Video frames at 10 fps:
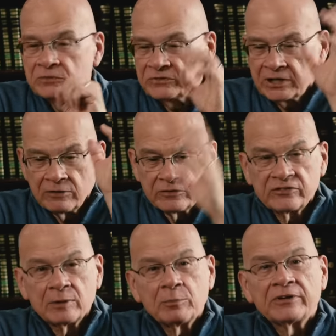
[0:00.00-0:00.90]
Tear this
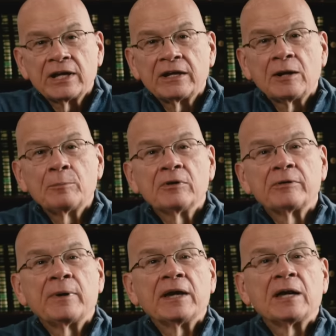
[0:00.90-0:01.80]
temple down and I'll build
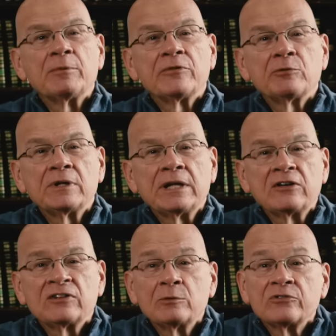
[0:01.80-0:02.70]
it back up in three
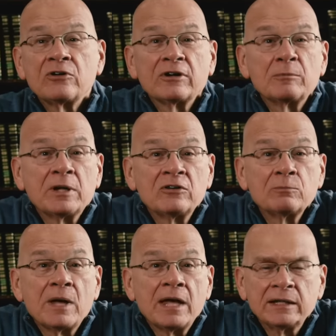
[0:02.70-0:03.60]
days. And he was talking about his
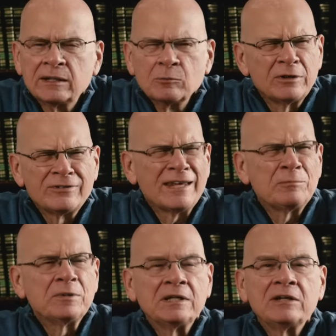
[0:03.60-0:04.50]
body. And what does
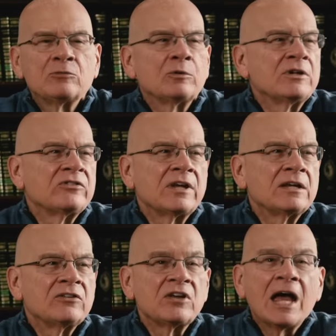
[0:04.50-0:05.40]
that mean? He's what he's
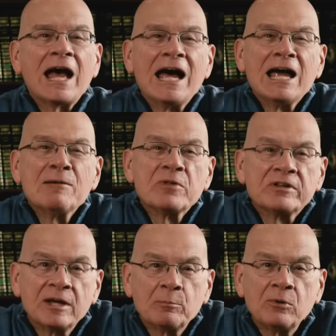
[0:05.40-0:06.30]
saying is, I'm the
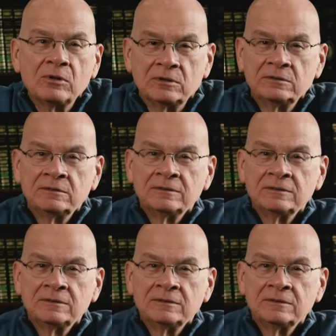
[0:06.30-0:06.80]
temple.